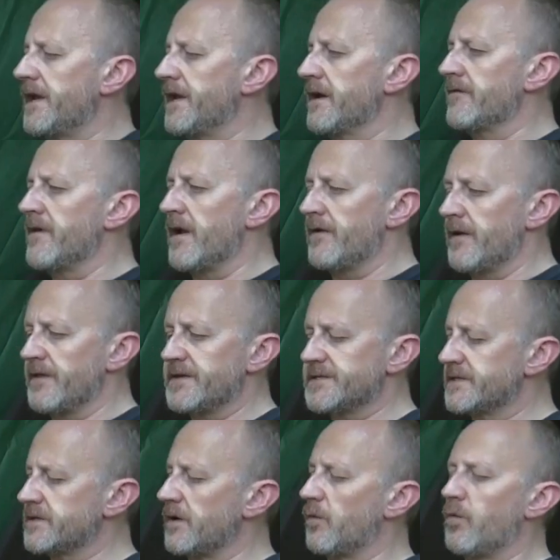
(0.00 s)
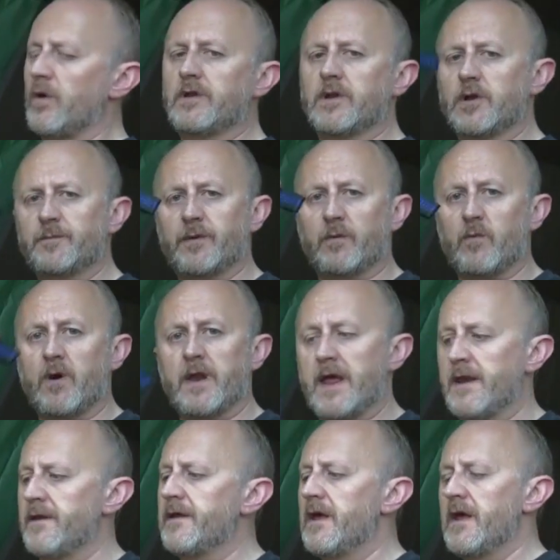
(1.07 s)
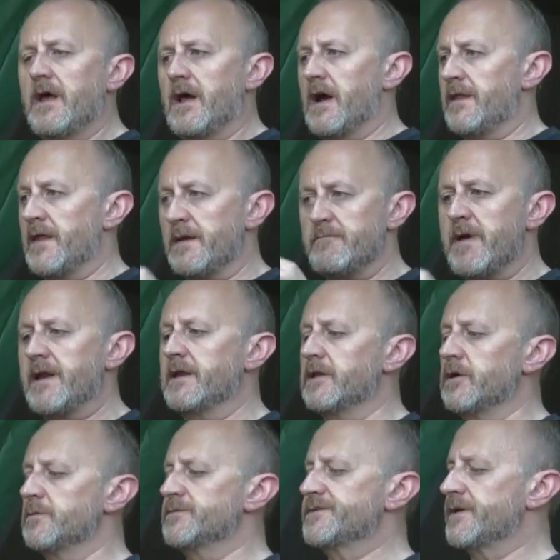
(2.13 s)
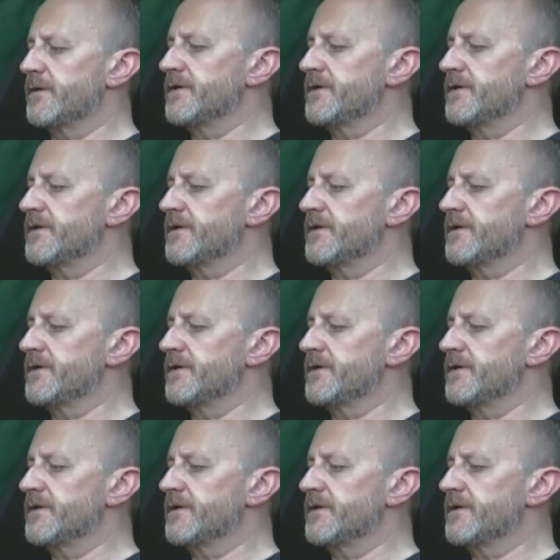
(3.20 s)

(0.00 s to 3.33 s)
in this episode, I show you how to hang a hammock using tree